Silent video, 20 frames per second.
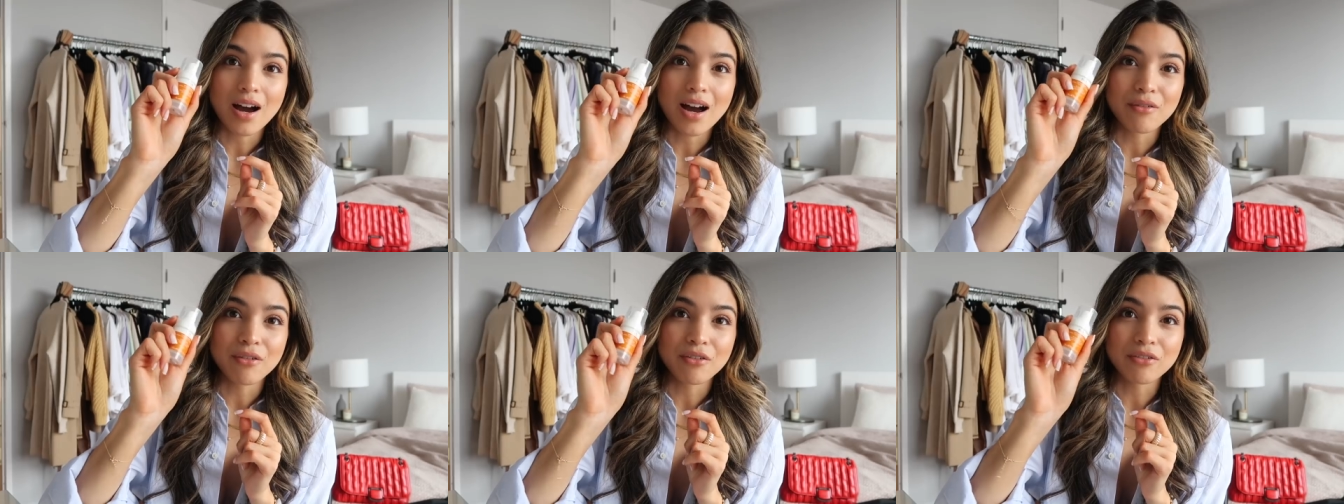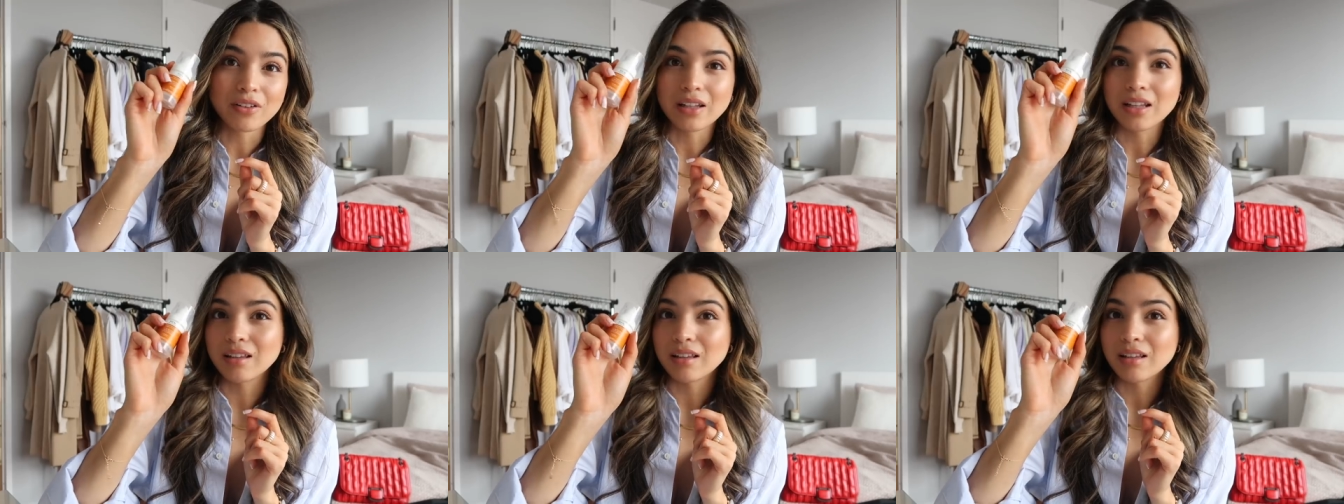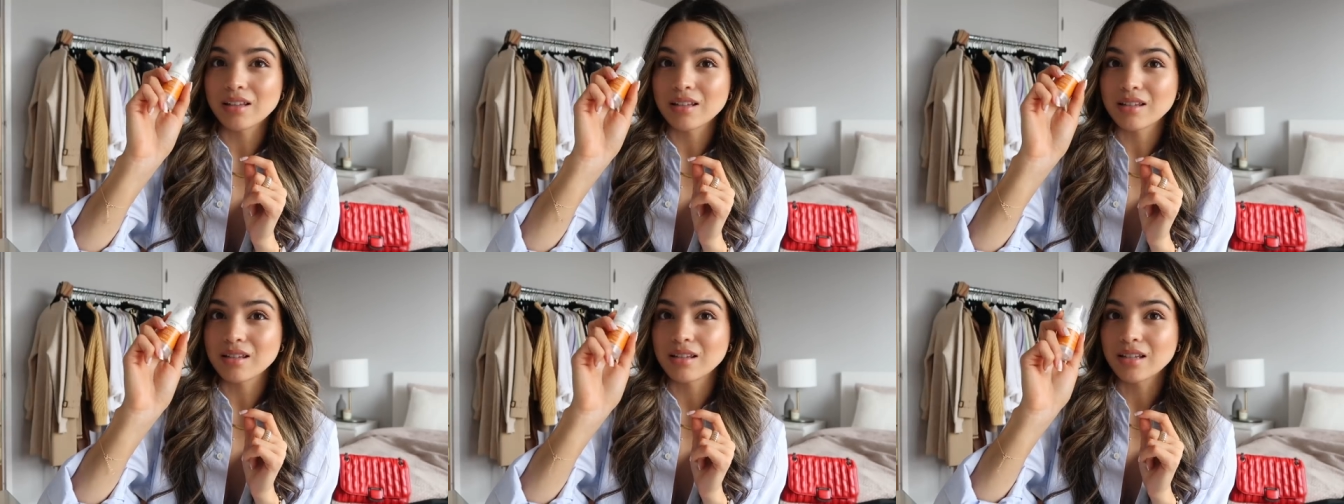I have a feeling
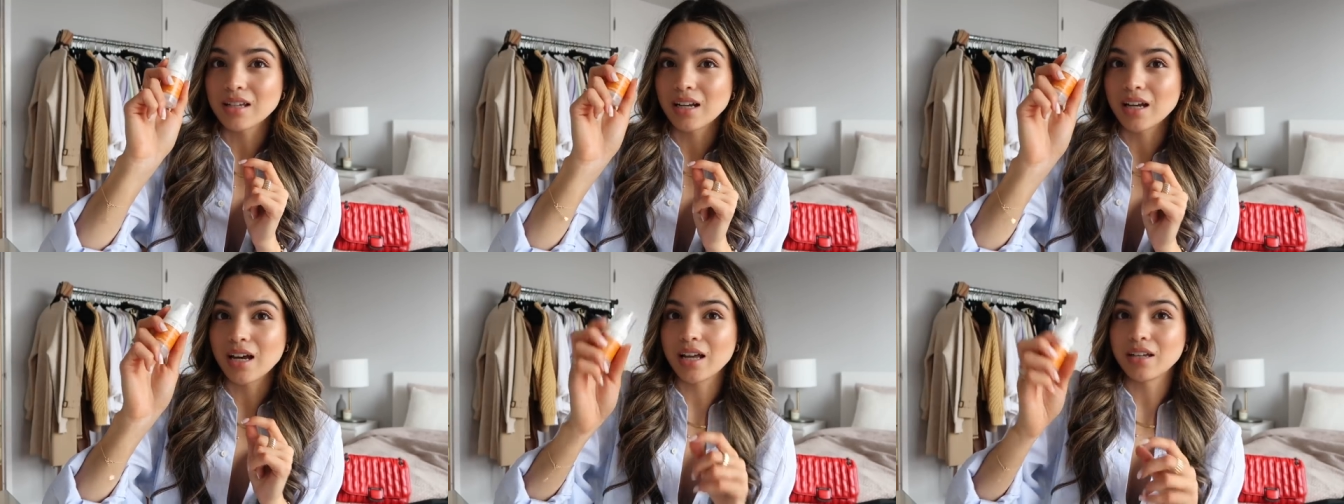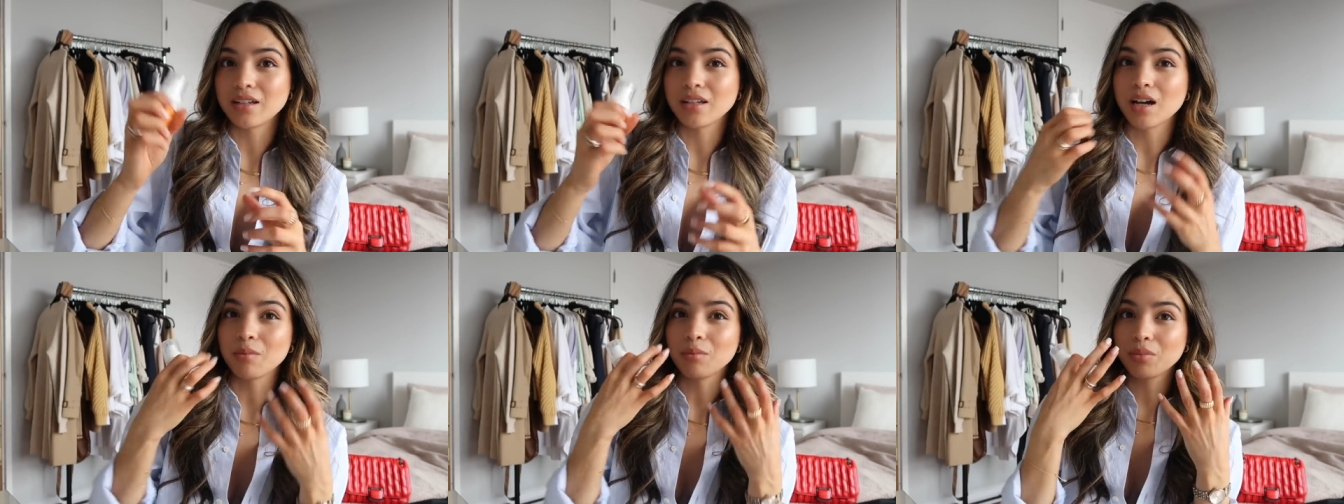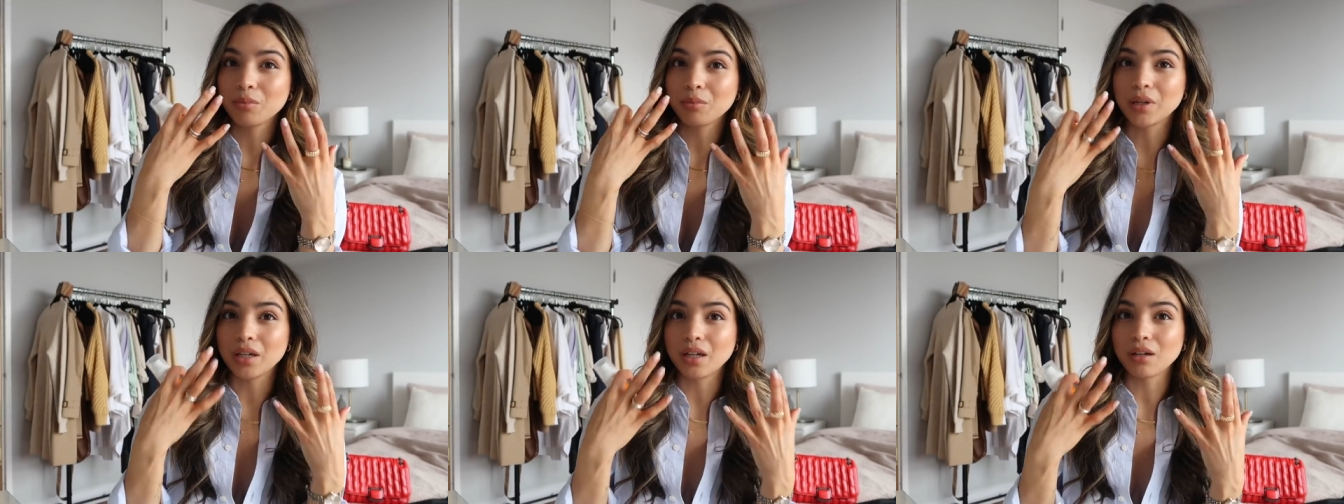that this is gonna end up
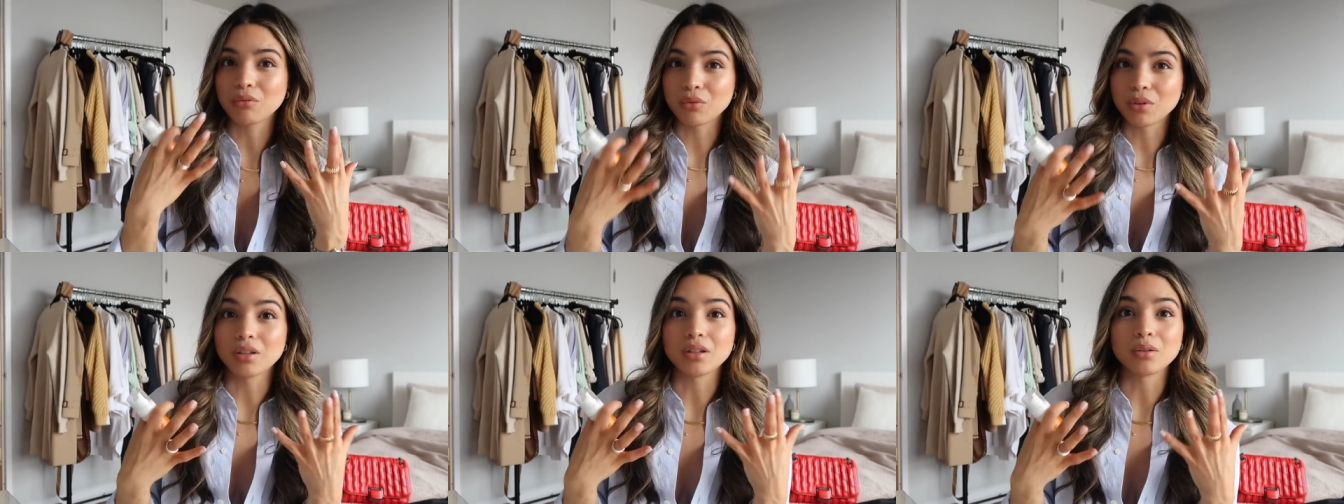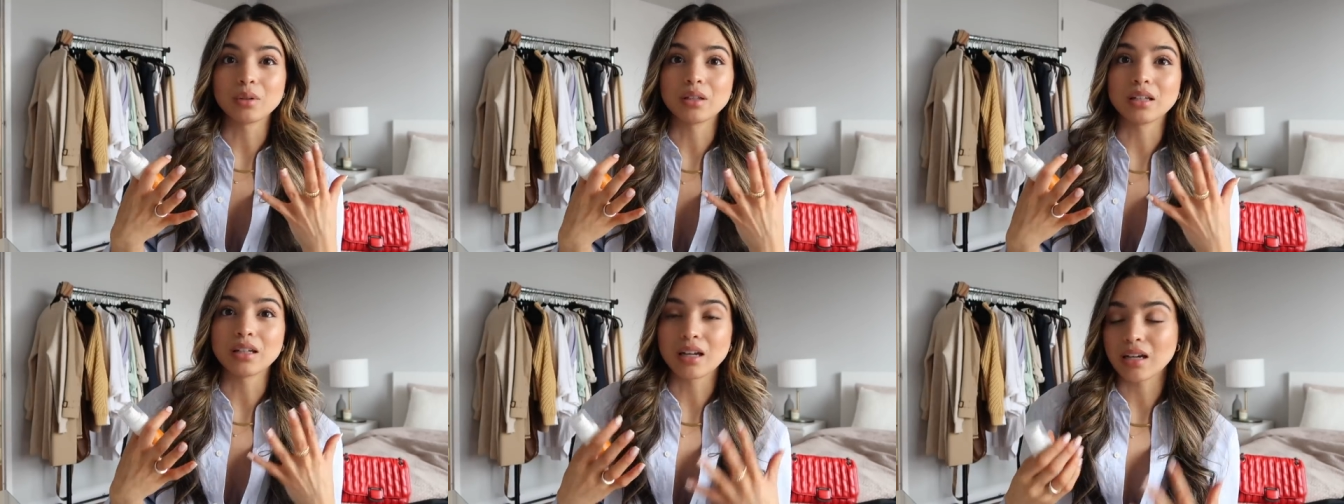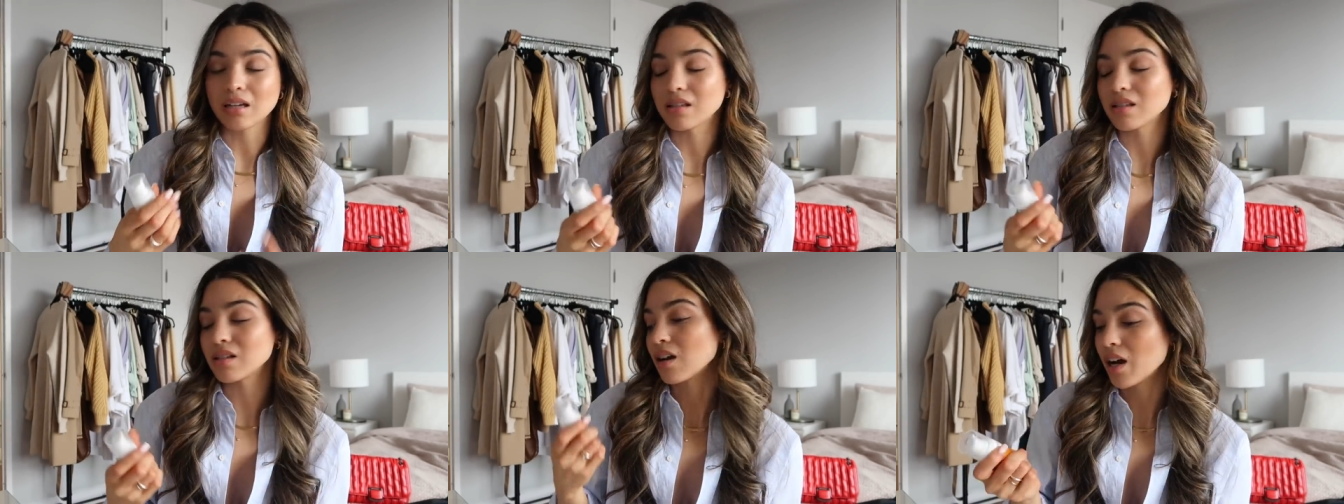being really, really
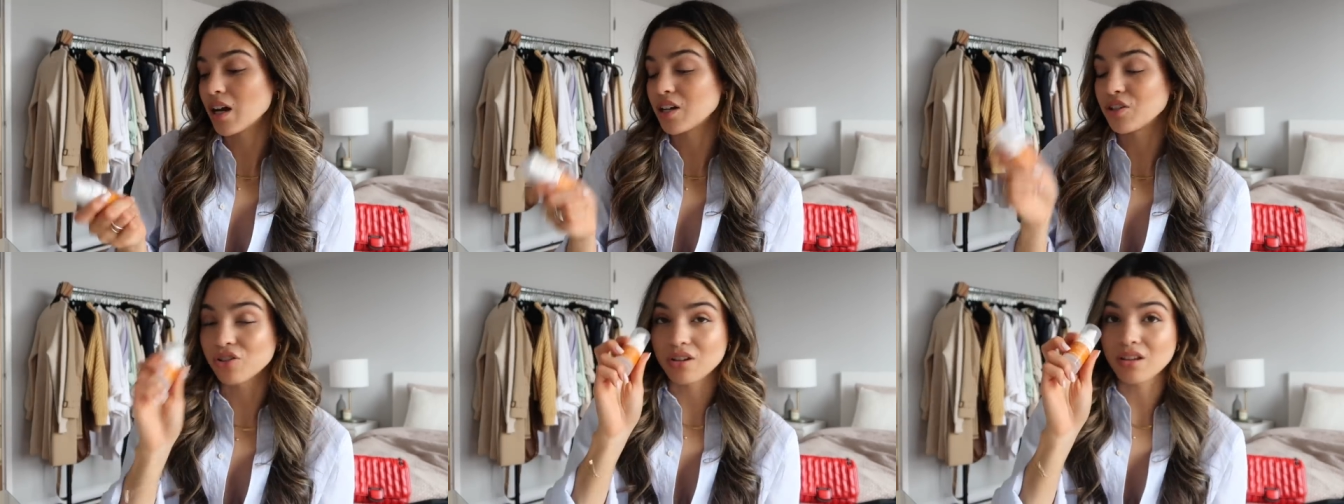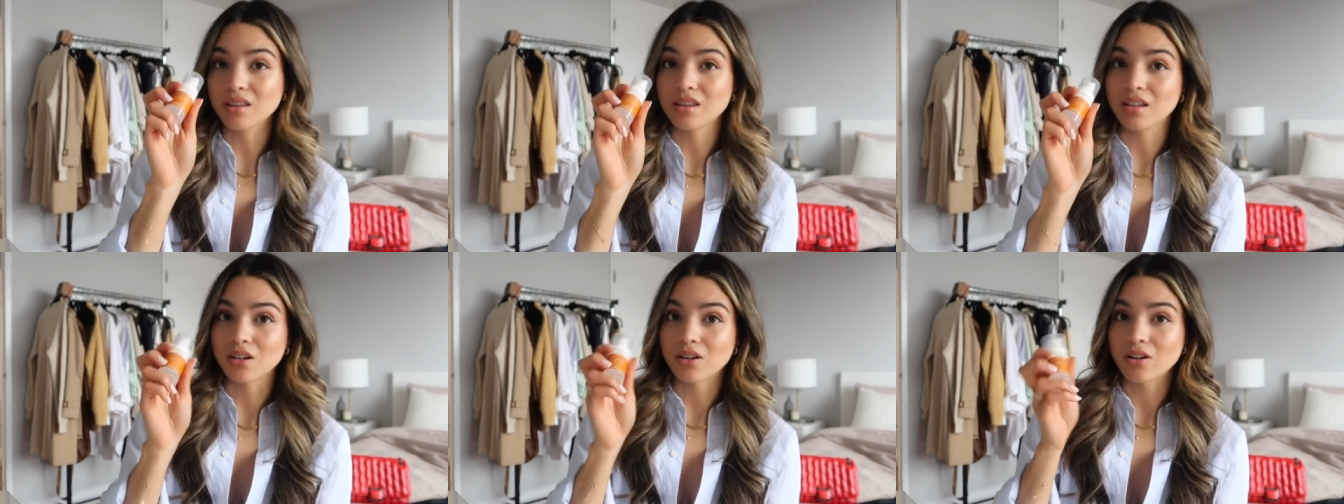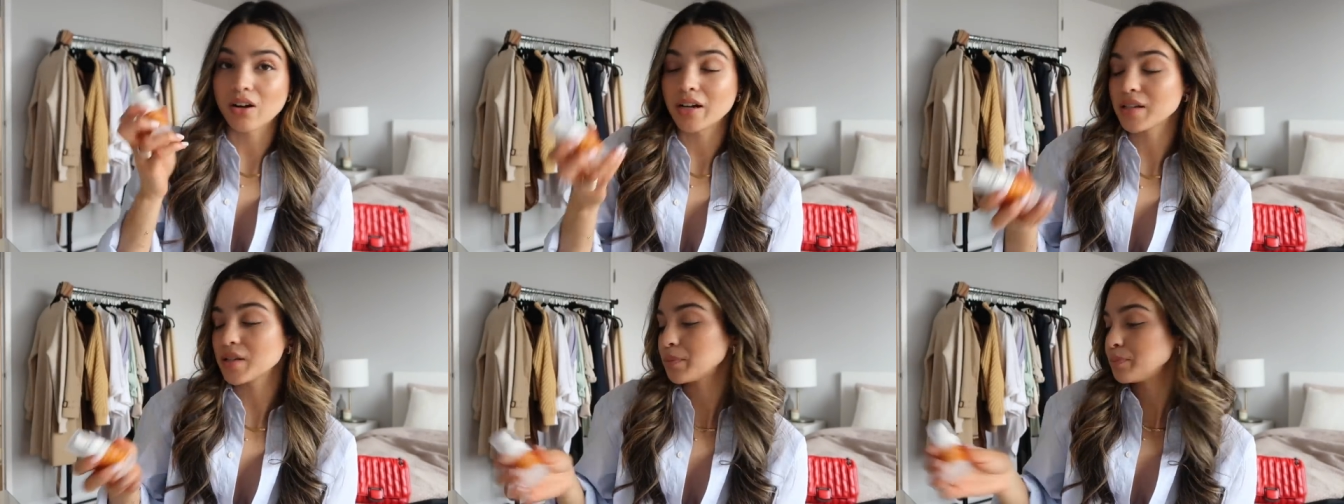nice underneath the under
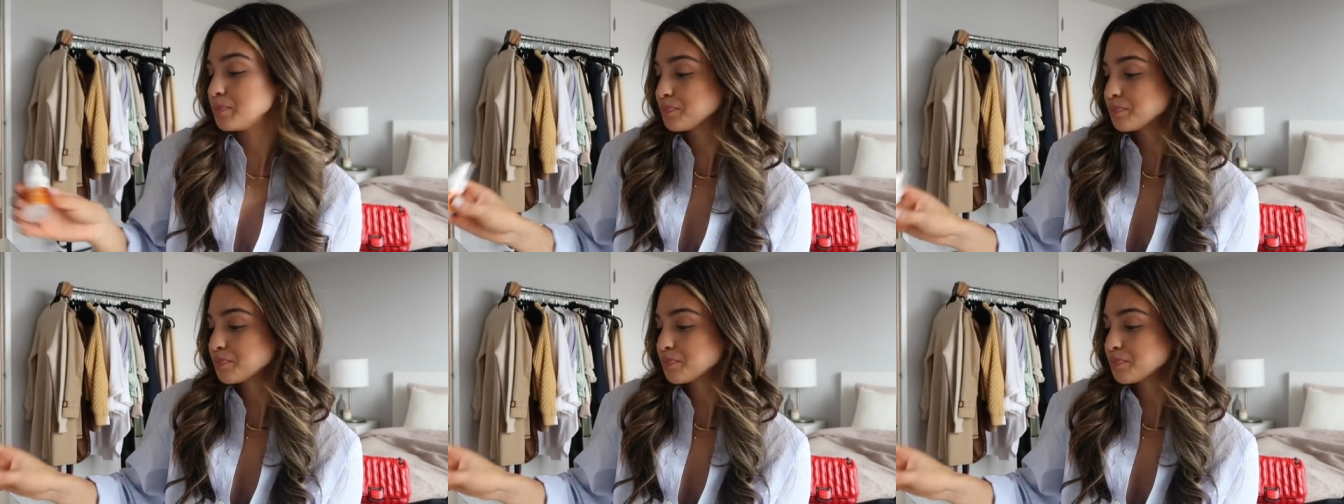eyes.